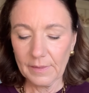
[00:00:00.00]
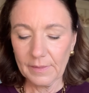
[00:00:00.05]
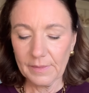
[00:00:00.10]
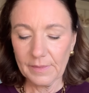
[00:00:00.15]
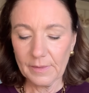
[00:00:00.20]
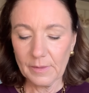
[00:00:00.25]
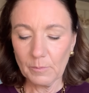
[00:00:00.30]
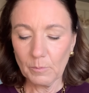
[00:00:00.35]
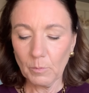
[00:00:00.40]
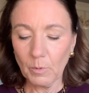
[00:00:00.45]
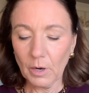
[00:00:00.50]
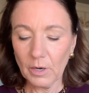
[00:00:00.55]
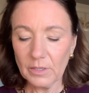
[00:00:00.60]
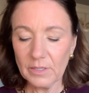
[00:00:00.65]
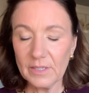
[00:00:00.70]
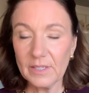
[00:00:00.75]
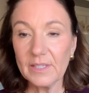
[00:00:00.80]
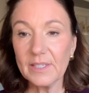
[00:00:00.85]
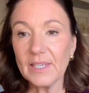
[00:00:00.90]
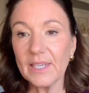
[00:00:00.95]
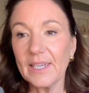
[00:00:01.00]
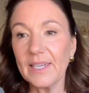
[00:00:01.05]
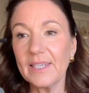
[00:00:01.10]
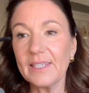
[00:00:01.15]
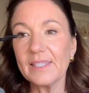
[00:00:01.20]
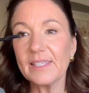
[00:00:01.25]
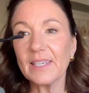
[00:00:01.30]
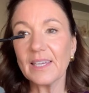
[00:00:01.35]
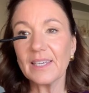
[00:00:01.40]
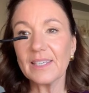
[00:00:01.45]
the wand
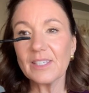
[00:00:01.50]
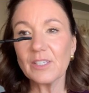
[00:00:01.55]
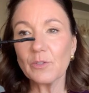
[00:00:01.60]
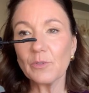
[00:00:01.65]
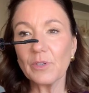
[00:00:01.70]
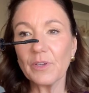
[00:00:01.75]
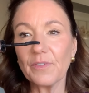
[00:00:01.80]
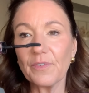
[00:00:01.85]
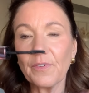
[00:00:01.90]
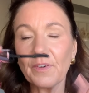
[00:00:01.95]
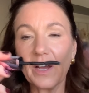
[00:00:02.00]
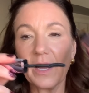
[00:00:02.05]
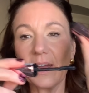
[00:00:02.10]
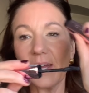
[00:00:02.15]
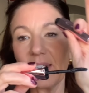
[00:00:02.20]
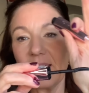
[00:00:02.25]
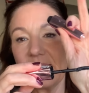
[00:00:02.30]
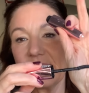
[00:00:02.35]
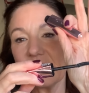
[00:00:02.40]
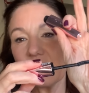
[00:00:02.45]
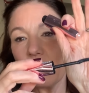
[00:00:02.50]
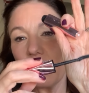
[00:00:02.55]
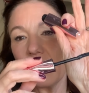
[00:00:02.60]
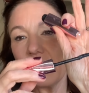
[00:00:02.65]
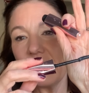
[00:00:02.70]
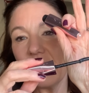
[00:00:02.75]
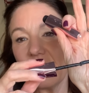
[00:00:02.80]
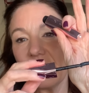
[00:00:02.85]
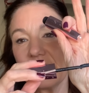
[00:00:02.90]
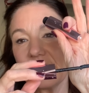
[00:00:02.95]
is sort of, it's quite
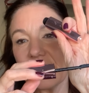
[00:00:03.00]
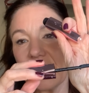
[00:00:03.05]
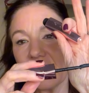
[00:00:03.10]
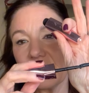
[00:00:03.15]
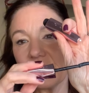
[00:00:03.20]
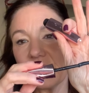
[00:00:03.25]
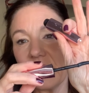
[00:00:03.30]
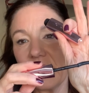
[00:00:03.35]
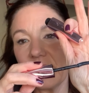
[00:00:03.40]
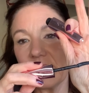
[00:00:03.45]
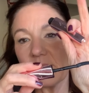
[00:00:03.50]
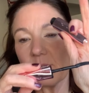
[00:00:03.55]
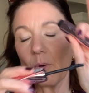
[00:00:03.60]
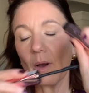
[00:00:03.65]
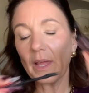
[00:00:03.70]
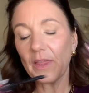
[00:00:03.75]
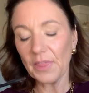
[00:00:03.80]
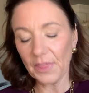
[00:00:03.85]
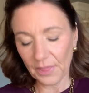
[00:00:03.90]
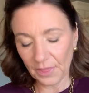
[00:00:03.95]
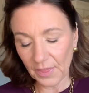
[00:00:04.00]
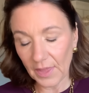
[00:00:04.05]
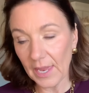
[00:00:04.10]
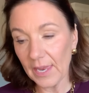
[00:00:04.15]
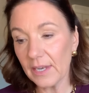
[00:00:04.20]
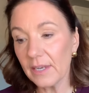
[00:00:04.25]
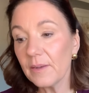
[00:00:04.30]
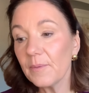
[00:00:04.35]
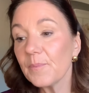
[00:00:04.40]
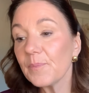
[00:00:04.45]
nice actually, it's quite
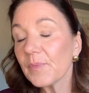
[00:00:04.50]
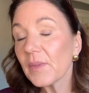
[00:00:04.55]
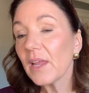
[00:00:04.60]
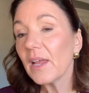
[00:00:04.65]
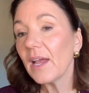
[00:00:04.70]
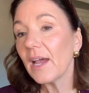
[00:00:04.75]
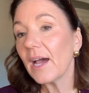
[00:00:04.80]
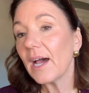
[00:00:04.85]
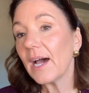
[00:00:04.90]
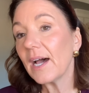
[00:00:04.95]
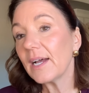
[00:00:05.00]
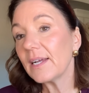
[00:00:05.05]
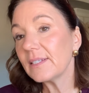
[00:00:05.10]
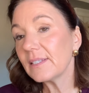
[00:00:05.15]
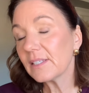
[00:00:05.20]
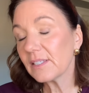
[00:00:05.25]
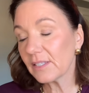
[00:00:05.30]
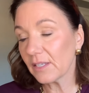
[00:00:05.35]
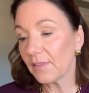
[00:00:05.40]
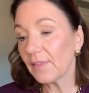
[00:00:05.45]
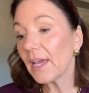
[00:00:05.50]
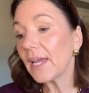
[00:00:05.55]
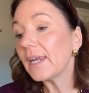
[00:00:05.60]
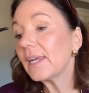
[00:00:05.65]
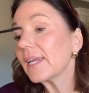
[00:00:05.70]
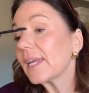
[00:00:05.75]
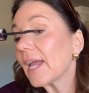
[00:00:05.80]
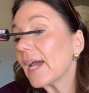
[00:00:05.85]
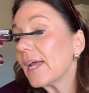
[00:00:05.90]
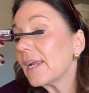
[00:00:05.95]
thin. And so then
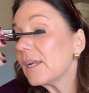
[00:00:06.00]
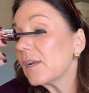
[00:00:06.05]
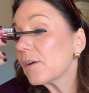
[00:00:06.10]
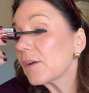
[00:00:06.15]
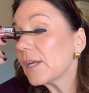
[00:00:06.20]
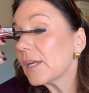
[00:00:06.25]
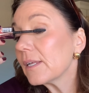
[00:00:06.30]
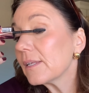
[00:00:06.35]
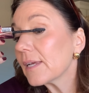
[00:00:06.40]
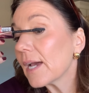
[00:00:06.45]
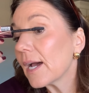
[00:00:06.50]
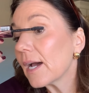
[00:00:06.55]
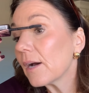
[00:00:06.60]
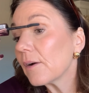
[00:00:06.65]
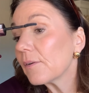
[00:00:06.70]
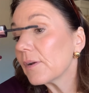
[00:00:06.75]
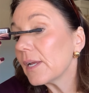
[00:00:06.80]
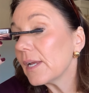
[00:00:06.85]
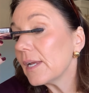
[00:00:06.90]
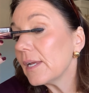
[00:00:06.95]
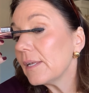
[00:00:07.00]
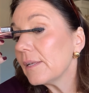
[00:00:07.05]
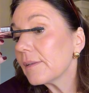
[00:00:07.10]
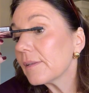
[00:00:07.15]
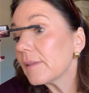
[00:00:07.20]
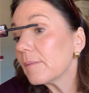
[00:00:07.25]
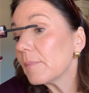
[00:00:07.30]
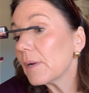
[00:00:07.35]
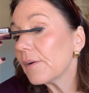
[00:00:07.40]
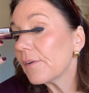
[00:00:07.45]
again, looking down into
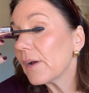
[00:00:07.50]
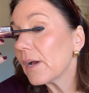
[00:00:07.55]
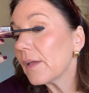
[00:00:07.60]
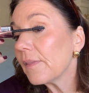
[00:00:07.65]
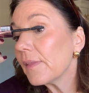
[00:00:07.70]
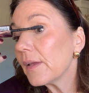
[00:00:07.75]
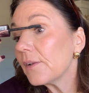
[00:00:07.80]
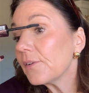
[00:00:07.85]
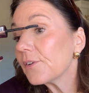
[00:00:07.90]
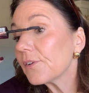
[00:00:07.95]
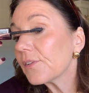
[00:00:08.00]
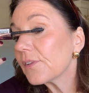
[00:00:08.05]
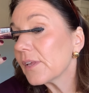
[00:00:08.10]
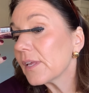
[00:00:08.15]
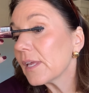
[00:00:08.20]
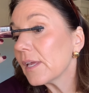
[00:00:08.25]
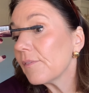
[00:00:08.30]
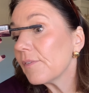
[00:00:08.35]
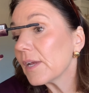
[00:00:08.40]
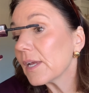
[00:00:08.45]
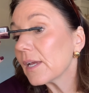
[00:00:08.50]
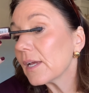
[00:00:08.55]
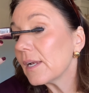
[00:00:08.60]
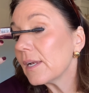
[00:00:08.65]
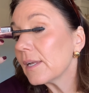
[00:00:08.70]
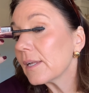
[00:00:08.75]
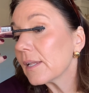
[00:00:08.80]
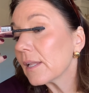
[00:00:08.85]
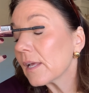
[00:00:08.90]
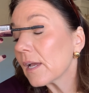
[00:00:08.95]
the mirror and then just giving a
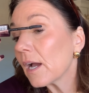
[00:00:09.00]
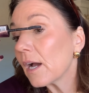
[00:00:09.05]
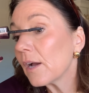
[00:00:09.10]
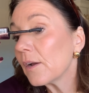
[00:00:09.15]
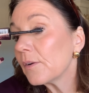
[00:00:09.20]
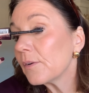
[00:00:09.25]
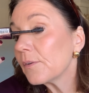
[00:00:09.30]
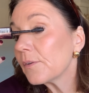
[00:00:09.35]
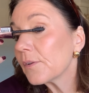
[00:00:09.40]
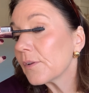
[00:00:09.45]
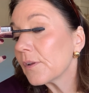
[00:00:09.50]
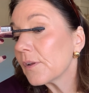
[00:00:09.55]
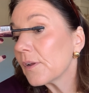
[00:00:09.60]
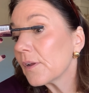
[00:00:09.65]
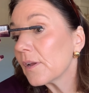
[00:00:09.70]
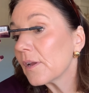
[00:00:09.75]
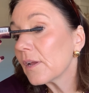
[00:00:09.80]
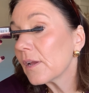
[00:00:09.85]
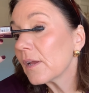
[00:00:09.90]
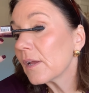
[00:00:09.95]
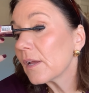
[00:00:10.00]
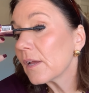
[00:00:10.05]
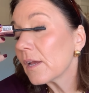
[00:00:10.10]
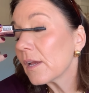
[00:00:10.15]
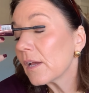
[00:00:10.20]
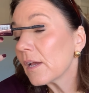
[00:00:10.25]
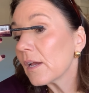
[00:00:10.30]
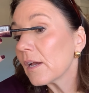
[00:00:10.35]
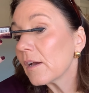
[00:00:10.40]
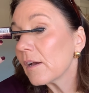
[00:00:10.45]
little coat
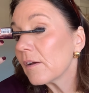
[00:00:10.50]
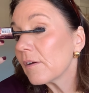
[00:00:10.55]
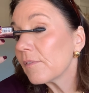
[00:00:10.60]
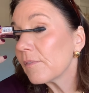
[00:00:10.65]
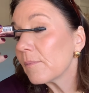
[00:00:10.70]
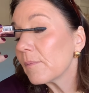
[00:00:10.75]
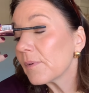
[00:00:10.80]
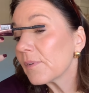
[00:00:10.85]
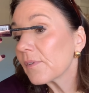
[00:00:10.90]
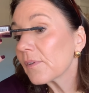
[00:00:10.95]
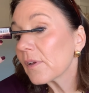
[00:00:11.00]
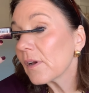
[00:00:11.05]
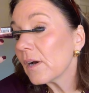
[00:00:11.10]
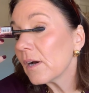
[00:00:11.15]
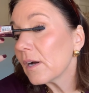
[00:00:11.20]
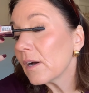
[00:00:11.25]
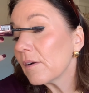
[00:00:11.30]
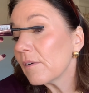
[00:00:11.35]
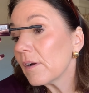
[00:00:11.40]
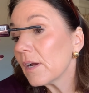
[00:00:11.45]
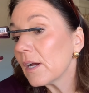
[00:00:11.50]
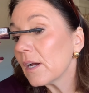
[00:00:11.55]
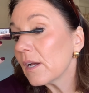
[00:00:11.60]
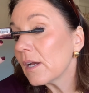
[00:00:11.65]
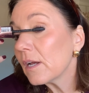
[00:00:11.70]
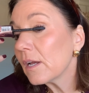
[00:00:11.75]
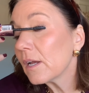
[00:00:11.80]
of mascara.